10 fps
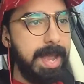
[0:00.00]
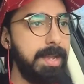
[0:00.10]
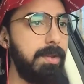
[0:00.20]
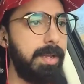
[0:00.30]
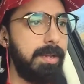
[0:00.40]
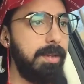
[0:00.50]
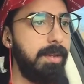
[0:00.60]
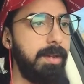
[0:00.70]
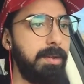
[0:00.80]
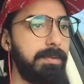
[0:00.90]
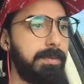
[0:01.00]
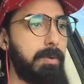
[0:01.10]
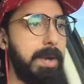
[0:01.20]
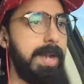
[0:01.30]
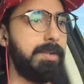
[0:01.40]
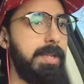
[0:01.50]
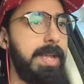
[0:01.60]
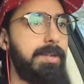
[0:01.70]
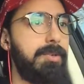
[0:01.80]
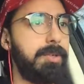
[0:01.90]
yeah, you can, you know, crash the
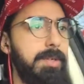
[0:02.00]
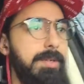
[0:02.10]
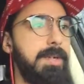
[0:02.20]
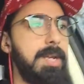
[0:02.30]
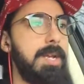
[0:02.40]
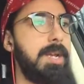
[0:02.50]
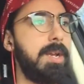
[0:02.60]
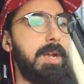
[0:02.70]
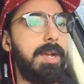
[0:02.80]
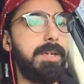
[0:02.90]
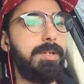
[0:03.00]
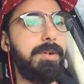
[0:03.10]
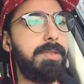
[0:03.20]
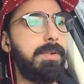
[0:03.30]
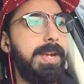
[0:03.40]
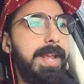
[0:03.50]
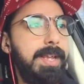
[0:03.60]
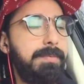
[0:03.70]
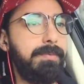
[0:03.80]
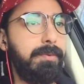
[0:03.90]
extra uh, two or three
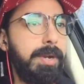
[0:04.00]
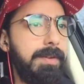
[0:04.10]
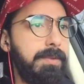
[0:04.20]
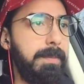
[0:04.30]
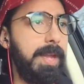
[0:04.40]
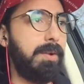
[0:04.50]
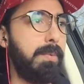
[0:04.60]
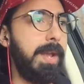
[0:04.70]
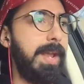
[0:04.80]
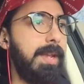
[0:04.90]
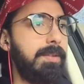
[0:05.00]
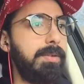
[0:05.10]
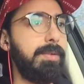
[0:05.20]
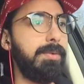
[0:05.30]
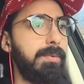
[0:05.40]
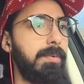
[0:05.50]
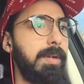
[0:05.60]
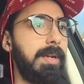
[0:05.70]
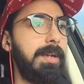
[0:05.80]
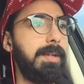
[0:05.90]
days before you have to make your way to
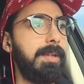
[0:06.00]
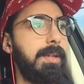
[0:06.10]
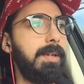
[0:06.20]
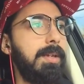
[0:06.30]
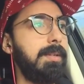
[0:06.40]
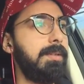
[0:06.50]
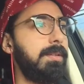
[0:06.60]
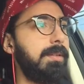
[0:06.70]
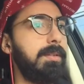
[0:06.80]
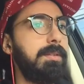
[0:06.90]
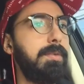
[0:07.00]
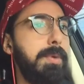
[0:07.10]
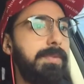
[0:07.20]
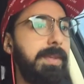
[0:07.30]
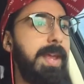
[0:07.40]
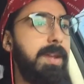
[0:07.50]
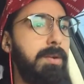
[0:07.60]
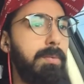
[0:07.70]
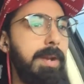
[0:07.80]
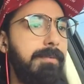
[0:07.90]
uh, uh,
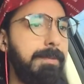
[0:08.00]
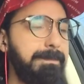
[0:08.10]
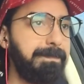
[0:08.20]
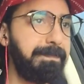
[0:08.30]
Louisiana or whatever.